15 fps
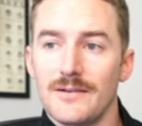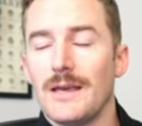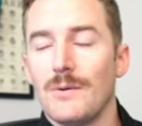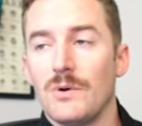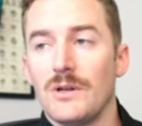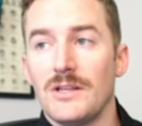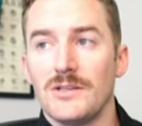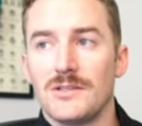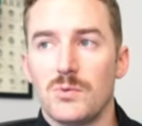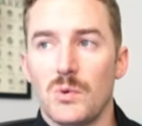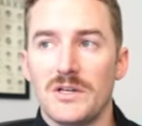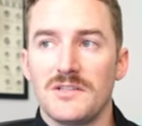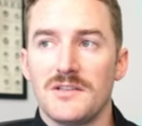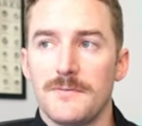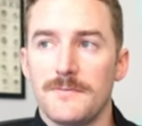And when you
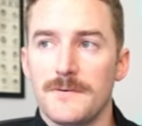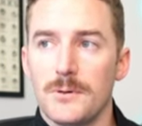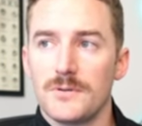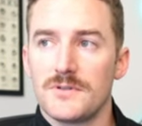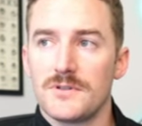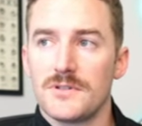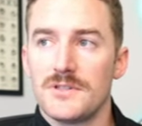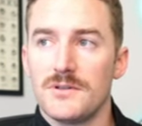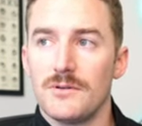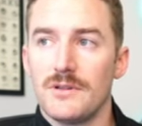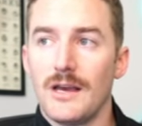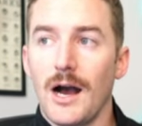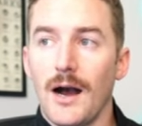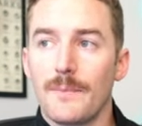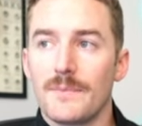switch the filter to the
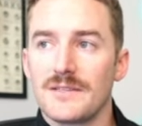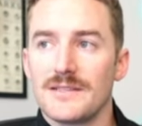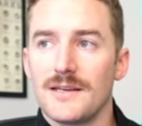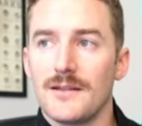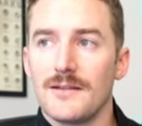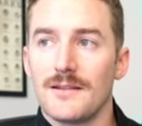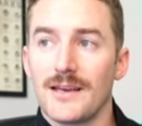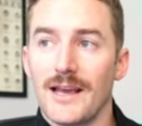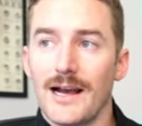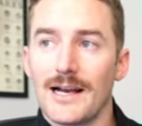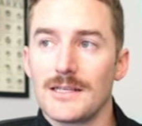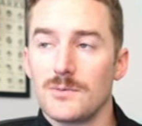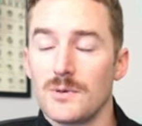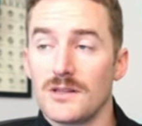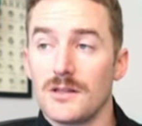opposite, the
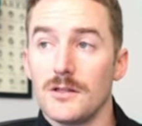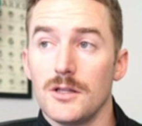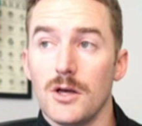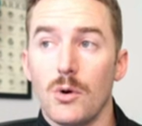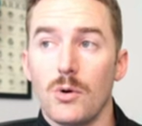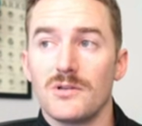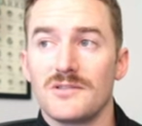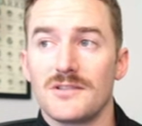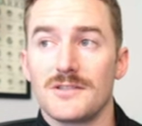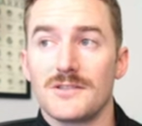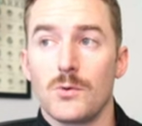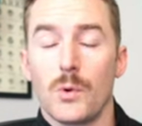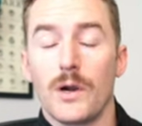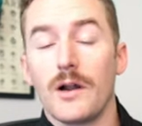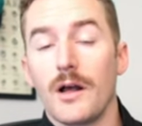guys with the lowest
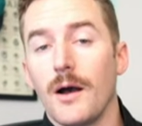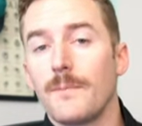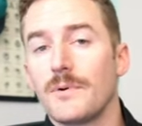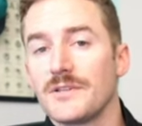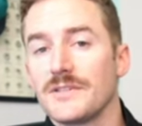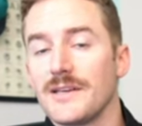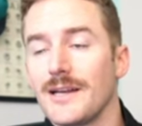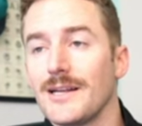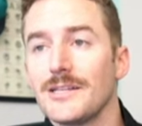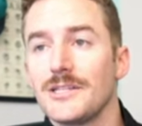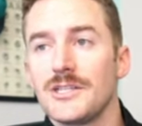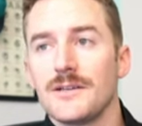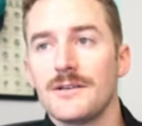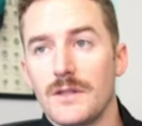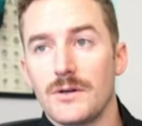squared up
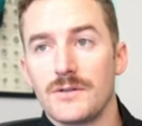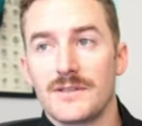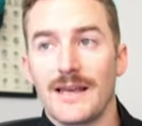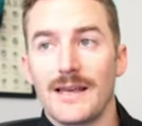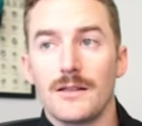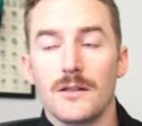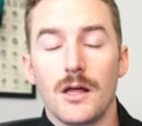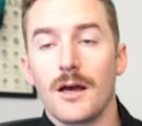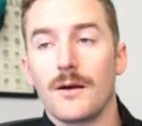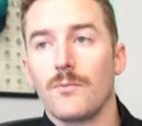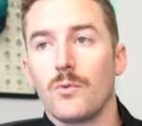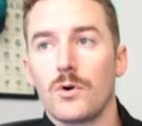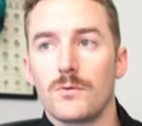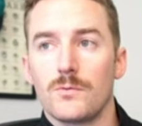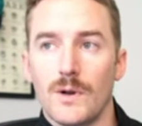percentage, there's a lot
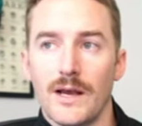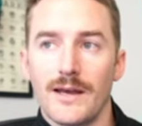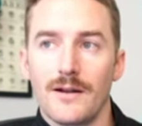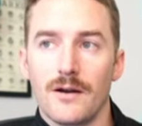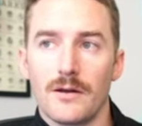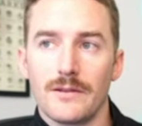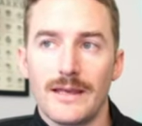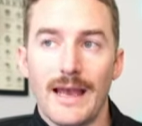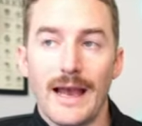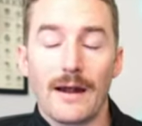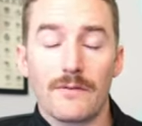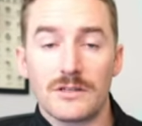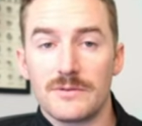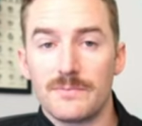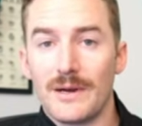more red on the
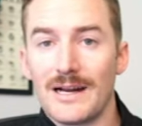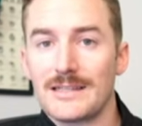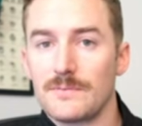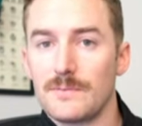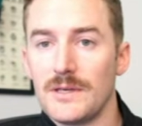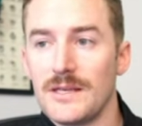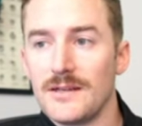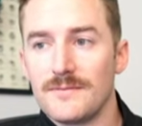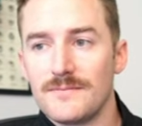average bat speed.